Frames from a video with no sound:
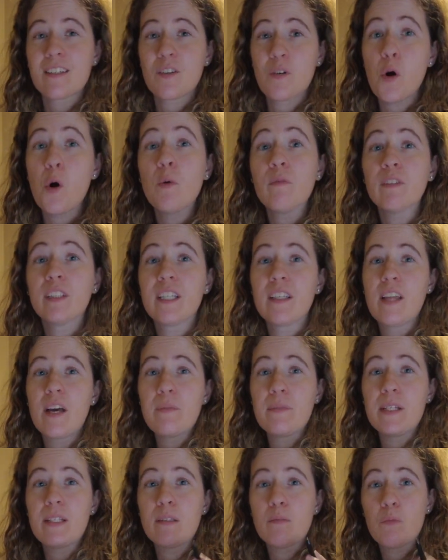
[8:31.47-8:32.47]
So hopefully that
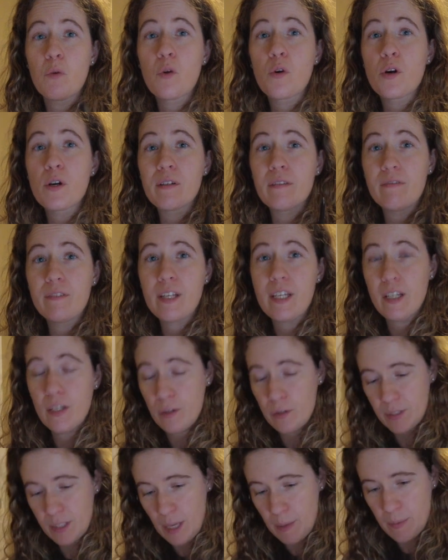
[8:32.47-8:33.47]
means more
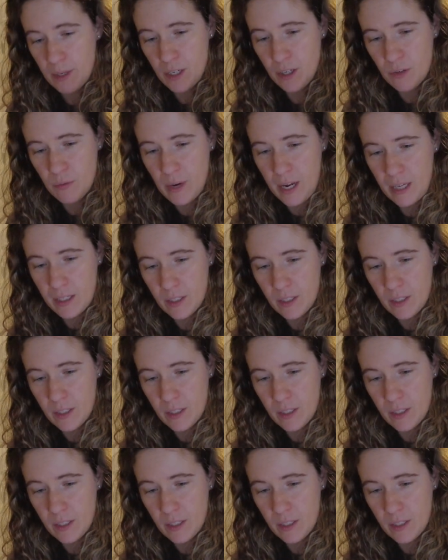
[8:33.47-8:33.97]
videos coming your way.